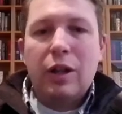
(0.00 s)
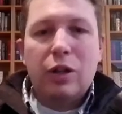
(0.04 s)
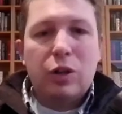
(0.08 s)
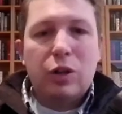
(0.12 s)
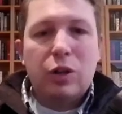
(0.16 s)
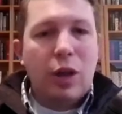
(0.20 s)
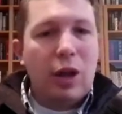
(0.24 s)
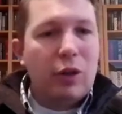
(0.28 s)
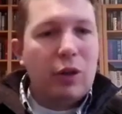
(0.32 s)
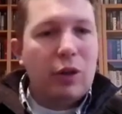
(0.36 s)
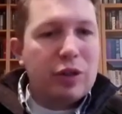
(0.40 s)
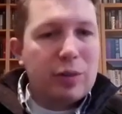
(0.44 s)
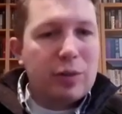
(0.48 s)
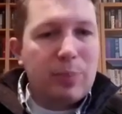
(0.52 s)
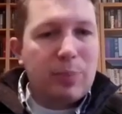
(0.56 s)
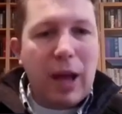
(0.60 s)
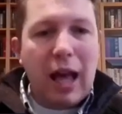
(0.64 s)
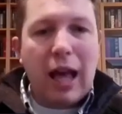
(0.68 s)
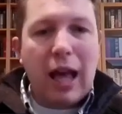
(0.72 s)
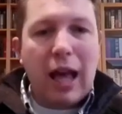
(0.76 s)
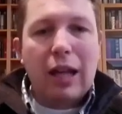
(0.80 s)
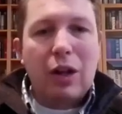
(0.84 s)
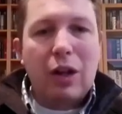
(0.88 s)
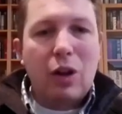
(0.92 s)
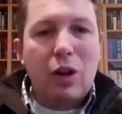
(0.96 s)
You held us
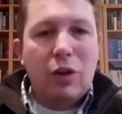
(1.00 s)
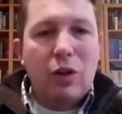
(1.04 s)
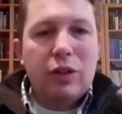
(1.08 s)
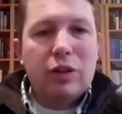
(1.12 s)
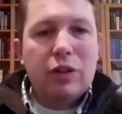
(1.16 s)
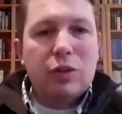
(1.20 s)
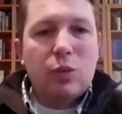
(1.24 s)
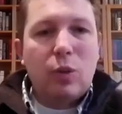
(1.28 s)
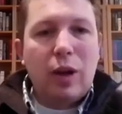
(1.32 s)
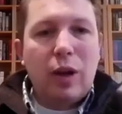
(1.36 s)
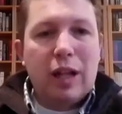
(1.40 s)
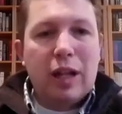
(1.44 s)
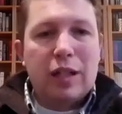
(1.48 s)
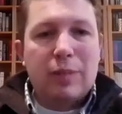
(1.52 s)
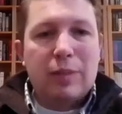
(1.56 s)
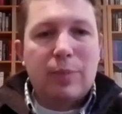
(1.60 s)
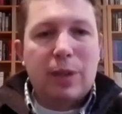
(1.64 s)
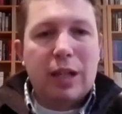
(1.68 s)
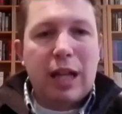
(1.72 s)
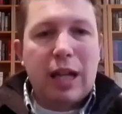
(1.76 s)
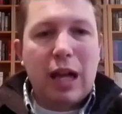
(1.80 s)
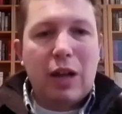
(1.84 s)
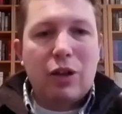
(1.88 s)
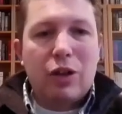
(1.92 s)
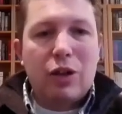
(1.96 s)
back in all these ways,
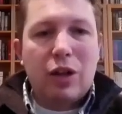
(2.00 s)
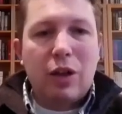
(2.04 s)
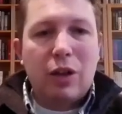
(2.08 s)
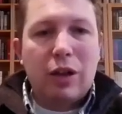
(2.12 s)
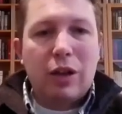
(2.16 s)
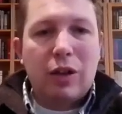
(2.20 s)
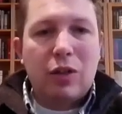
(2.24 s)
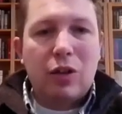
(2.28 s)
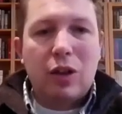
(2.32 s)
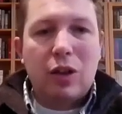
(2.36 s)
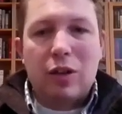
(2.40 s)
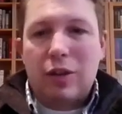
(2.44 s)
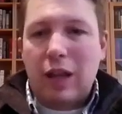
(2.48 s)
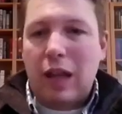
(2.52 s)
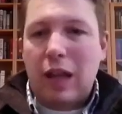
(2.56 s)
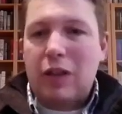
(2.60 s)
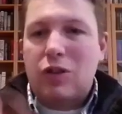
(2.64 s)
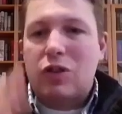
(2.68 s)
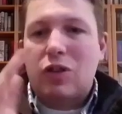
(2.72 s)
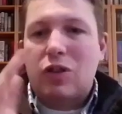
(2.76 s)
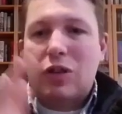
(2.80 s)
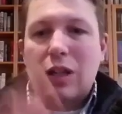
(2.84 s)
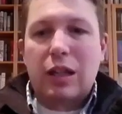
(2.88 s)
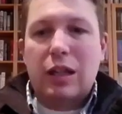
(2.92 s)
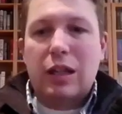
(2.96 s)
but now you're telling us this
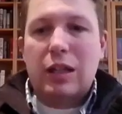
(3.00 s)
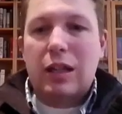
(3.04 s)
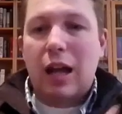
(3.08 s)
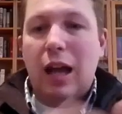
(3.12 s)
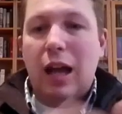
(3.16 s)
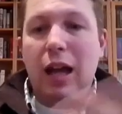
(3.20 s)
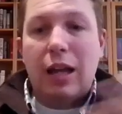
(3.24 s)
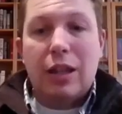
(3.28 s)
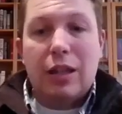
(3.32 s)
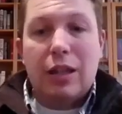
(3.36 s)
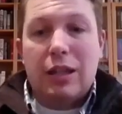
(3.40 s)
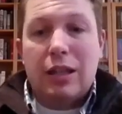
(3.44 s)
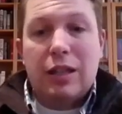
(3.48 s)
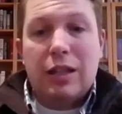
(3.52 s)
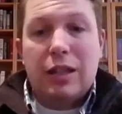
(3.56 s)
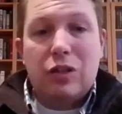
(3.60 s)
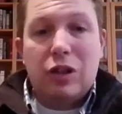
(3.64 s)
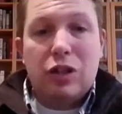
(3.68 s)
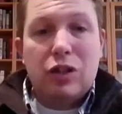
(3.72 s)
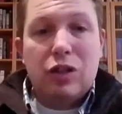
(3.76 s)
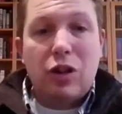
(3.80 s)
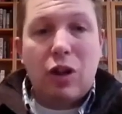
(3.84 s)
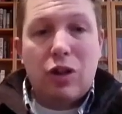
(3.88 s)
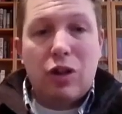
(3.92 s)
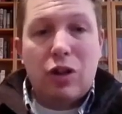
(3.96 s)
case is going to die. The
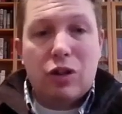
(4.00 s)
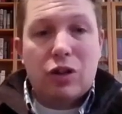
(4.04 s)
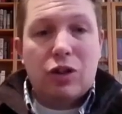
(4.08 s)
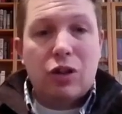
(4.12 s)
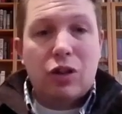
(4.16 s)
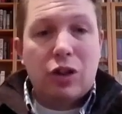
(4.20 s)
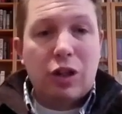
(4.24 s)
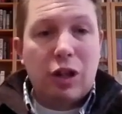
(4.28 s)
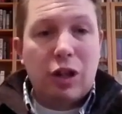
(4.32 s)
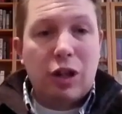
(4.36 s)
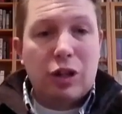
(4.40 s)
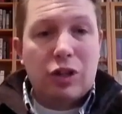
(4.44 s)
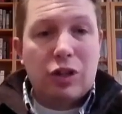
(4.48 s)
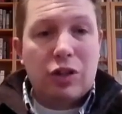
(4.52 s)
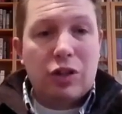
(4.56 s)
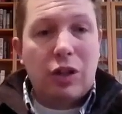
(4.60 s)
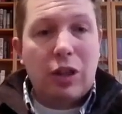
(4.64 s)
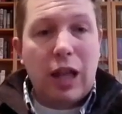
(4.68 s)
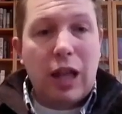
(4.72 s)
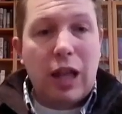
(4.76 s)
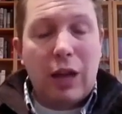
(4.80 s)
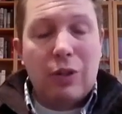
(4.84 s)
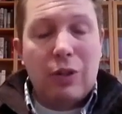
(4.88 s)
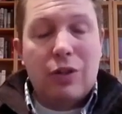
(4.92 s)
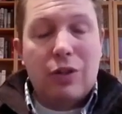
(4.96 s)
DC charges, you're going to just
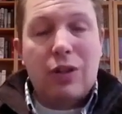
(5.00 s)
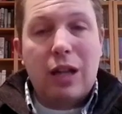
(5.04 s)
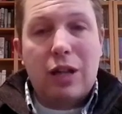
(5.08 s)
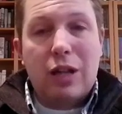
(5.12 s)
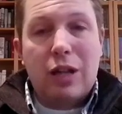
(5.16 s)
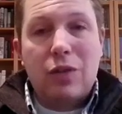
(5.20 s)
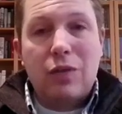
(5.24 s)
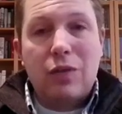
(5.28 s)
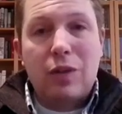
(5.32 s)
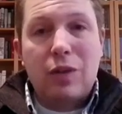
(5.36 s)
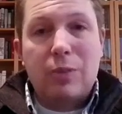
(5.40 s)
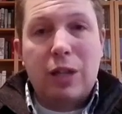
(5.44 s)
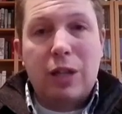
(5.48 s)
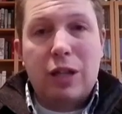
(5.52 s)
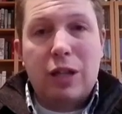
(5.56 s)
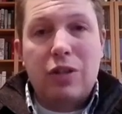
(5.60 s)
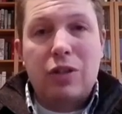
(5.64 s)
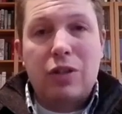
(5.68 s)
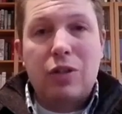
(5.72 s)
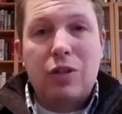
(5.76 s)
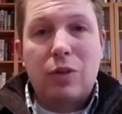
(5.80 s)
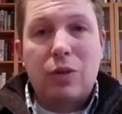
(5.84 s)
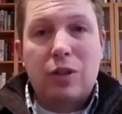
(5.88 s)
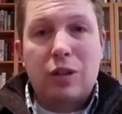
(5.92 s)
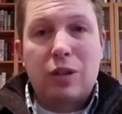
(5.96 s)
allow the statute of
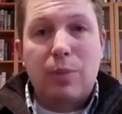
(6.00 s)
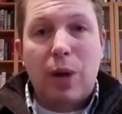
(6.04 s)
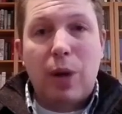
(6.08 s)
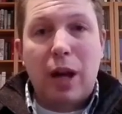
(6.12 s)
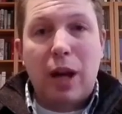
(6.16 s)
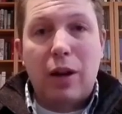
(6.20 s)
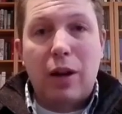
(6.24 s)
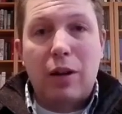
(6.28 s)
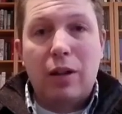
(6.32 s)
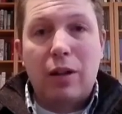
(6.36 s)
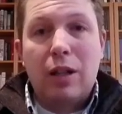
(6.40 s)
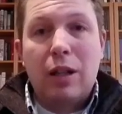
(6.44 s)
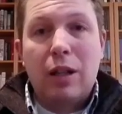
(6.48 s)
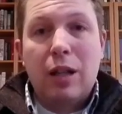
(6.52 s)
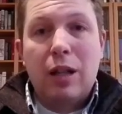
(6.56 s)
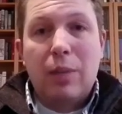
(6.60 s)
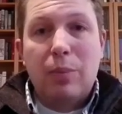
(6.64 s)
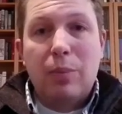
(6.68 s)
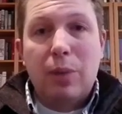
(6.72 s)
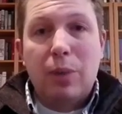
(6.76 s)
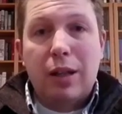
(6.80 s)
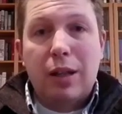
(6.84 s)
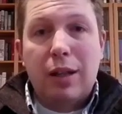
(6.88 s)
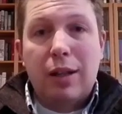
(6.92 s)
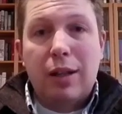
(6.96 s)
limitations to expire
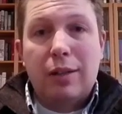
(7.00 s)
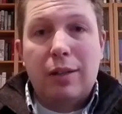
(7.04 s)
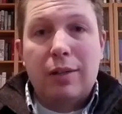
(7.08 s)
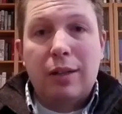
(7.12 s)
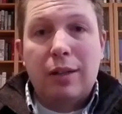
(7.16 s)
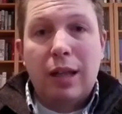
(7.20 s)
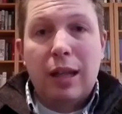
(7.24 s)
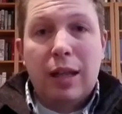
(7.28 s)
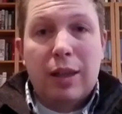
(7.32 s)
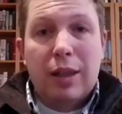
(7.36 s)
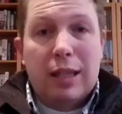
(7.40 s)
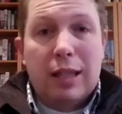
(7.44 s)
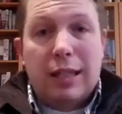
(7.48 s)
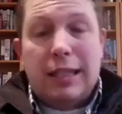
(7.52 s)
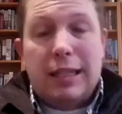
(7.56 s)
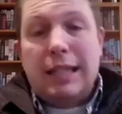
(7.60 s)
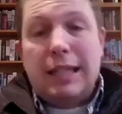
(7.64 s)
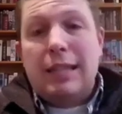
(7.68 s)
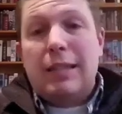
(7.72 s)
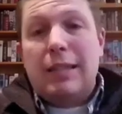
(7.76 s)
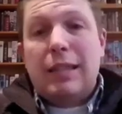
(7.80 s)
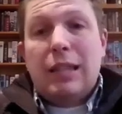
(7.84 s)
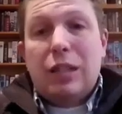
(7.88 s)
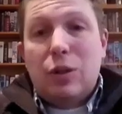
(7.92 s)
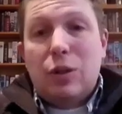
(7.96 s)
because the
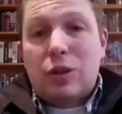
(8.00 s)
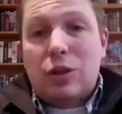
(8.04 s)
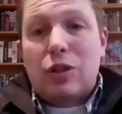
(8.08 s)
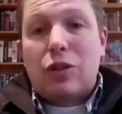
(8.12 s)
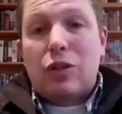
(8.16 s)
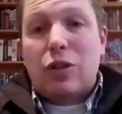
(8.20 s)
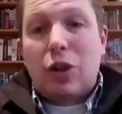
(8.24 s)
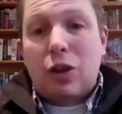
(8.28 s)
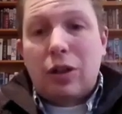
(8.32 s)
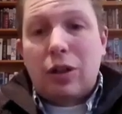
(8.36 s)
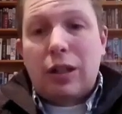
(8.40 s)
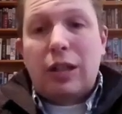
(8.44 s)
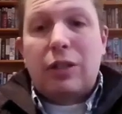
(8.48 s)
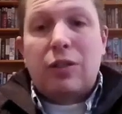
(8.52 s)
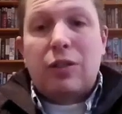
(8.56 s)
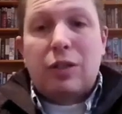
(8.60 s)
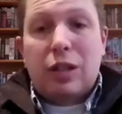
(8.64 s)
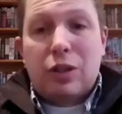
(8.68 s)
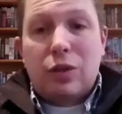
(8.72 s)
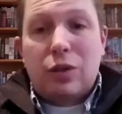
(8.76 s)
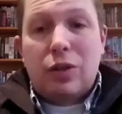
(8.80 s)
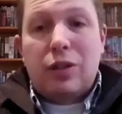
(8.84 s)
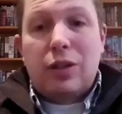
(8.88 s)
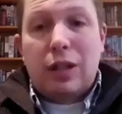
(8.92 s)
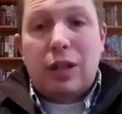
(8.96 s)
DC U.S. attorney isn't
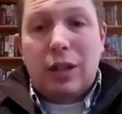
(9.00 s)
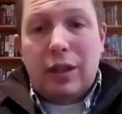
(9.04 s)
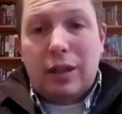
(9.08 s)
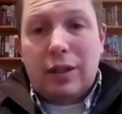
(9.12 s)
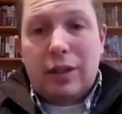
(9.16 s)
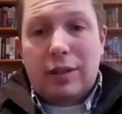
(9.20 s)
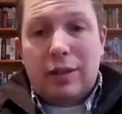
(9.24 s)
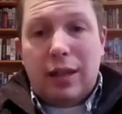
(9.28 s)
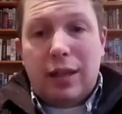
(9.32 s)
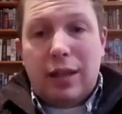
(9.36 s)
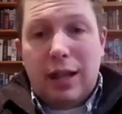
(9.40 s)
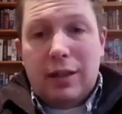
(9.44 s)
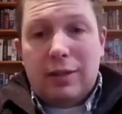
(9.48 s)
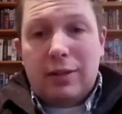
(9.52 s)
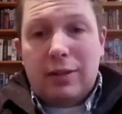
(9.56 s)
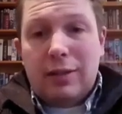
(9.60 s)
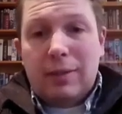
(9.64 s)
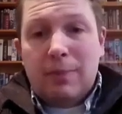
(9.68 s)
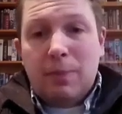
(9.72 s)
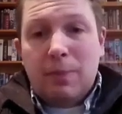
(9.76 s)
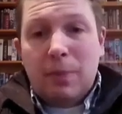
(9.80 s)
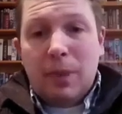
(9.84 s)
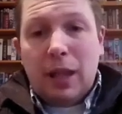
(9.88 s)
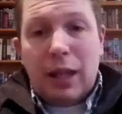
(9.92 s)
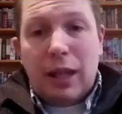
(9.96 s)
interested in this case.